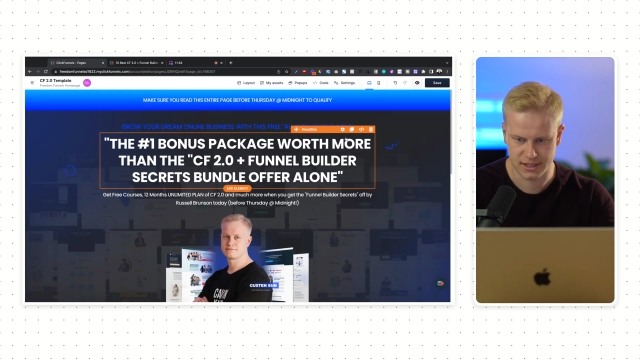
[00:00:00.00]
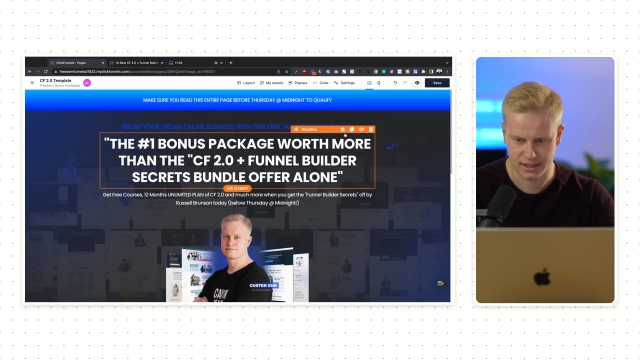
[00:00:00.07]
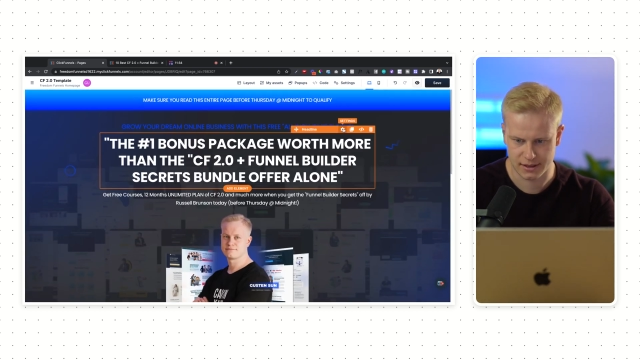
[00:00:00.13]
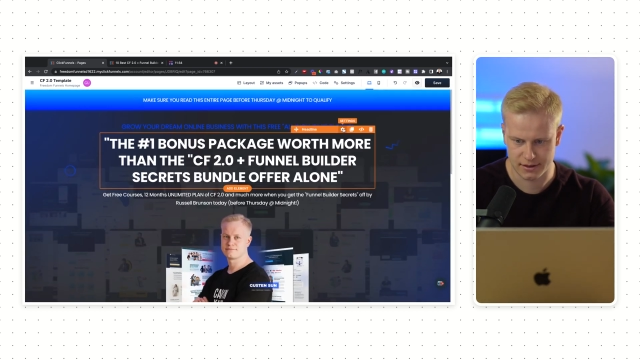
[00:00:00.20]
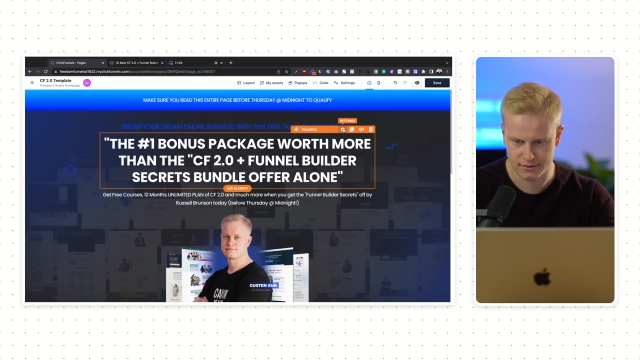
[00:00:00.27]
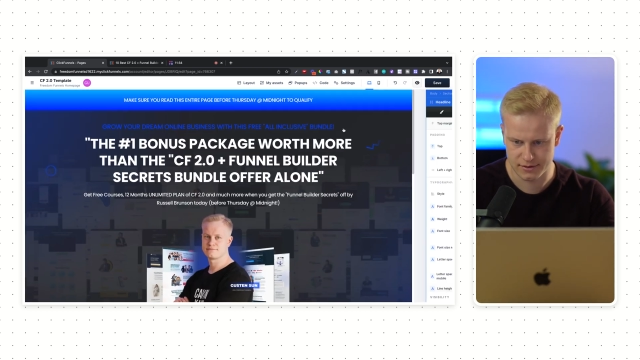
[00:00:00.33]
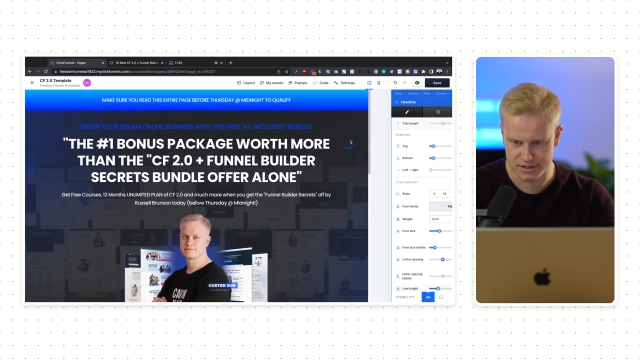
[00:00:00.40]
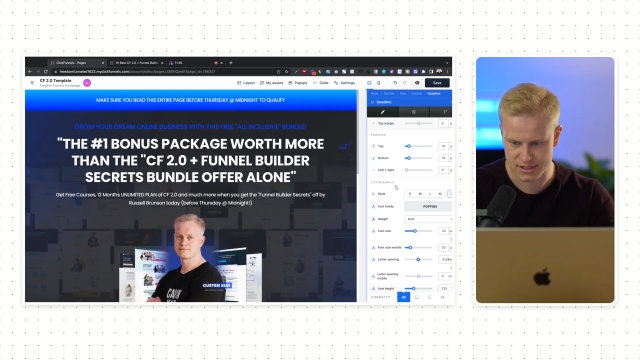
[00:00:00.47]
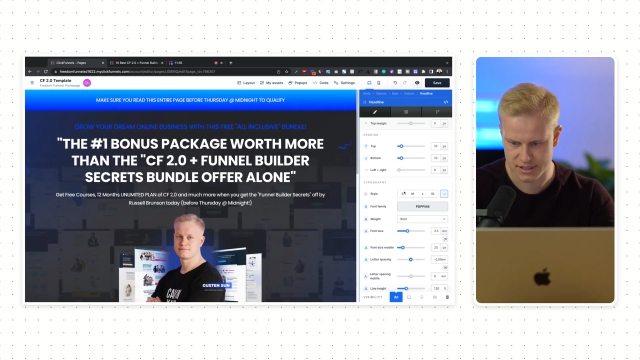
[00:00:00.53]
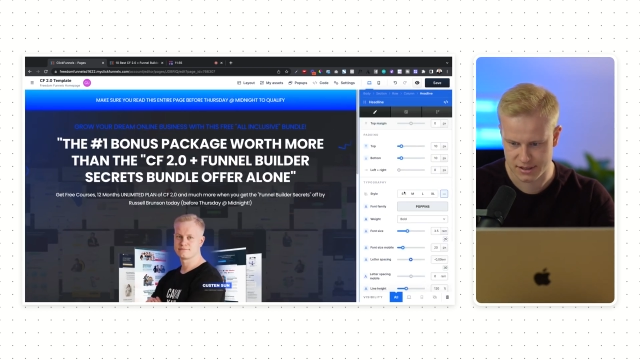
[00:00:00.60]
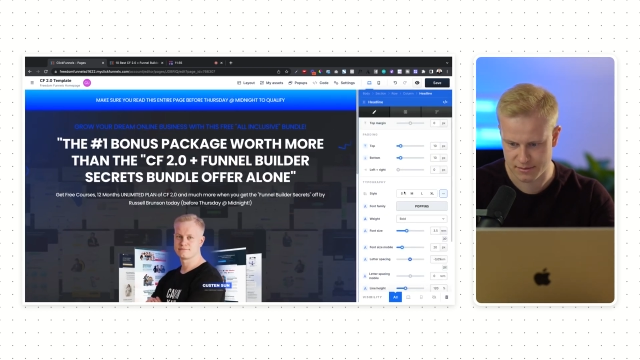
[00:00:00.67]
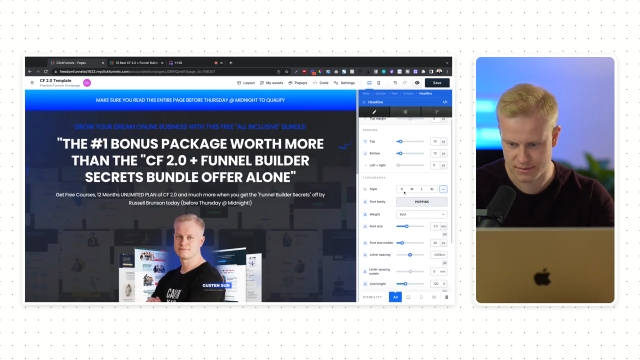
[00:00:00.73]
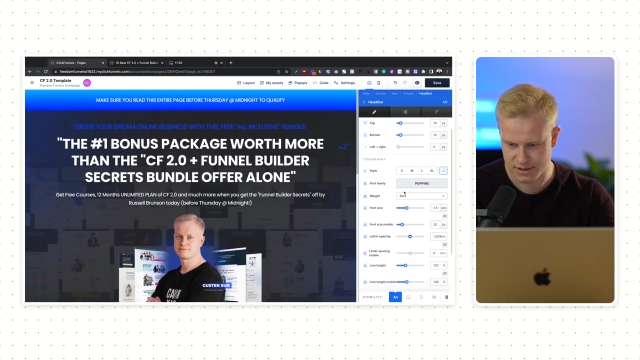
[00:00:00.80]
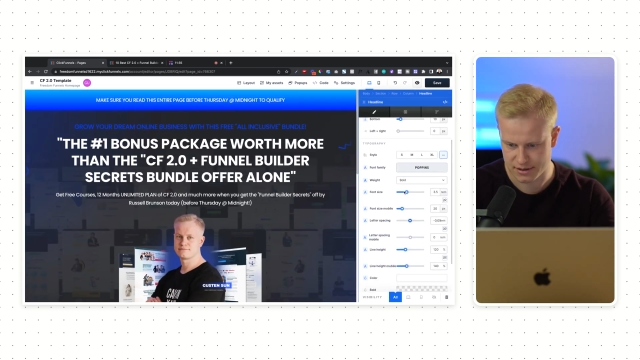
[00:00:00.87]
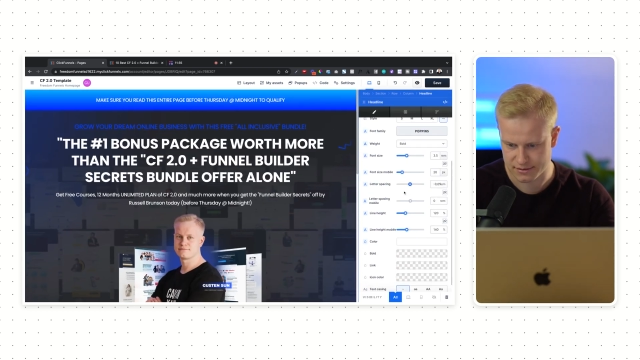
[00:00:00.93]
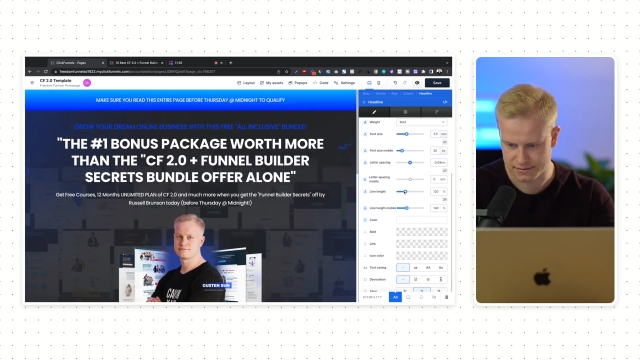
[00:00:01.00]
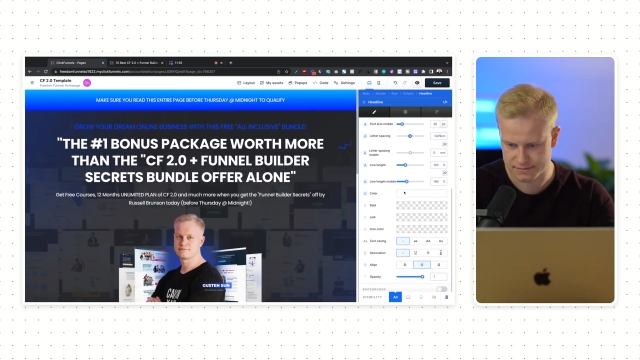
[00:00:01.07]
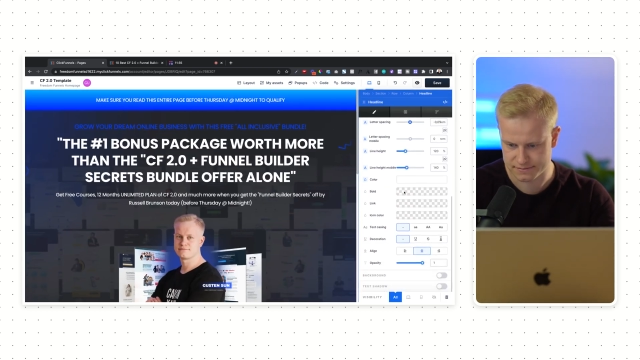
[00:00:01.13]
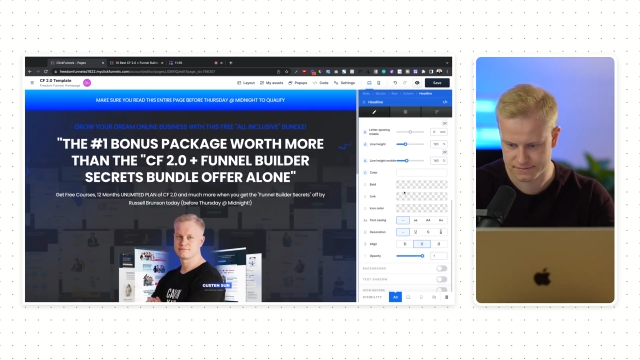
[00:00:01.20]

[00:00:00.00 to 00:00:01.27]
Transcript: I can do the same here.